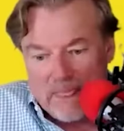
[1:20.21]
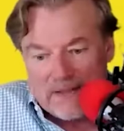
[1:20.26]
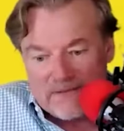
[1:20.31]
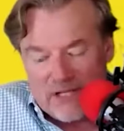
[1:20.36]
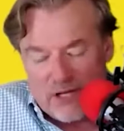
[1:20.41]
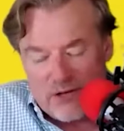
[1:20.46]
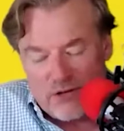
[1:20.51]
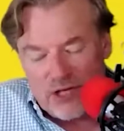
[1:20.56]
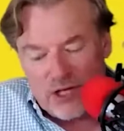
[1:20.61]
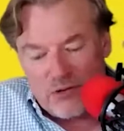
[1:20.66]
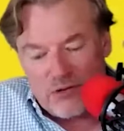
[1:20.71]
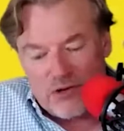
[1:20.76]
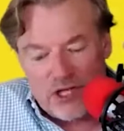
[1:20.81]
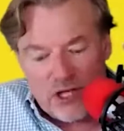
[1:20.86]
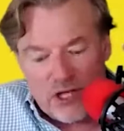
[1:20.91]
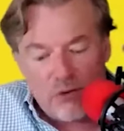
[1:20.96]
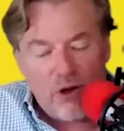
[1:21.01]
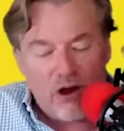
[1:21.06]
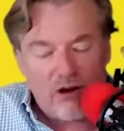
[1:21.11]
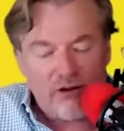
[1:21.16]
So
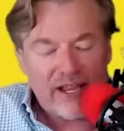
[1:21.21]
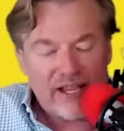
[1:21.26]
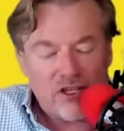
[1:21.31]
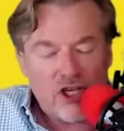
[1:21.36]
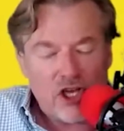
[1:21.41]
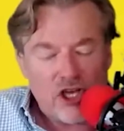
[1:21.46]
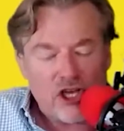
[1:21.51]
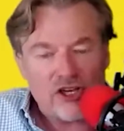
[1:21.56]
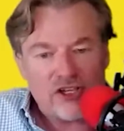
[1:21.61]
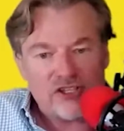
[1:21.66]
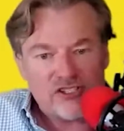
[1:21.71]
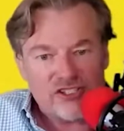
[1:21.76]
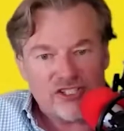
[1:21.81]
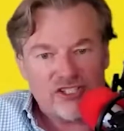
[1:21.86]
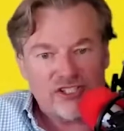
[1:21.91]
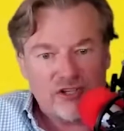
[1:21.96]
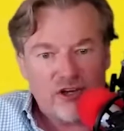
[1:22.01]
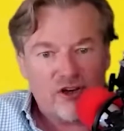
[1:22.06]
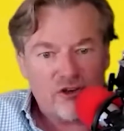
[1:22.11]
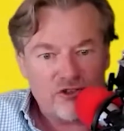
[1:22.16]
you are a
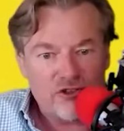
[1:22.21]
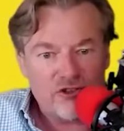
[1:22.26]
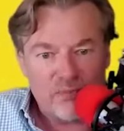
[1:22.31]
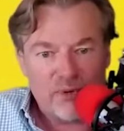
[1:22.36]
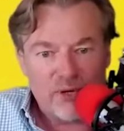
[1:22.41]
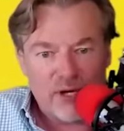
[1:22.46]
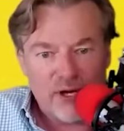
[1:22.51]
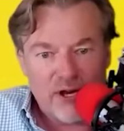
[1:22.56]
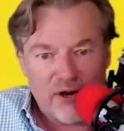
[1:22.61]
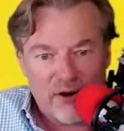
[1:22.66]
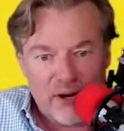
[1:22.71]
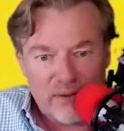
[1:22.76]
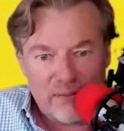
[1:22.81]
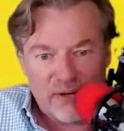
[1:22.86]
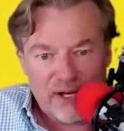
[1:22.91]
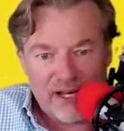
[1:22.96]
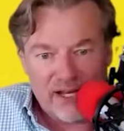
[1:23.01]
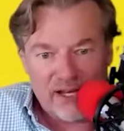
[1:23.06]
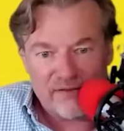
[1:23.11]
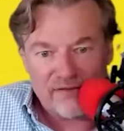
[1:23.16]
cursed entrepreneur, I
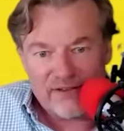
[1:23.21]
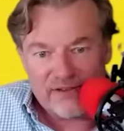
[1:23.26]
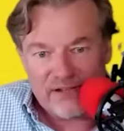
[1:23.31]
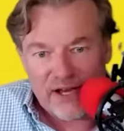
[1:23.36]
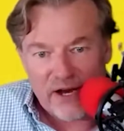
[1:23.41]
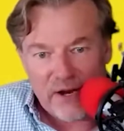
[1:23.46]
believe.